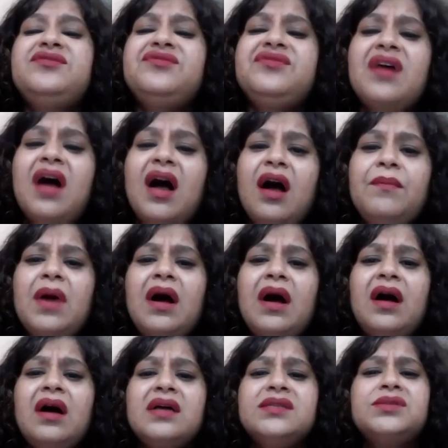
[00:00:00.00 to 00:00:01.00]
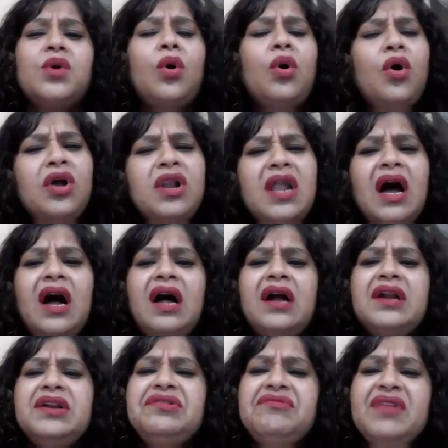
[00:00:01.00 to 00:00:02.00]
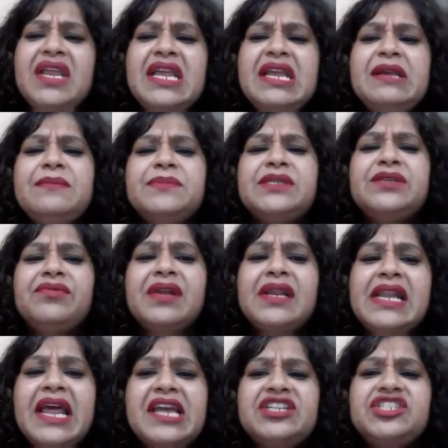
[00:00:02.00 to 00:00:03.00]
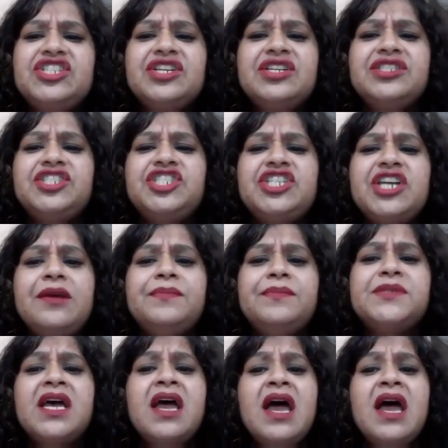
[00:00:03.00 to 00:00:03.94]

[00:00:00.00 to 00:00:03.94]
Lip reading: dramas, all our dreams, relationships,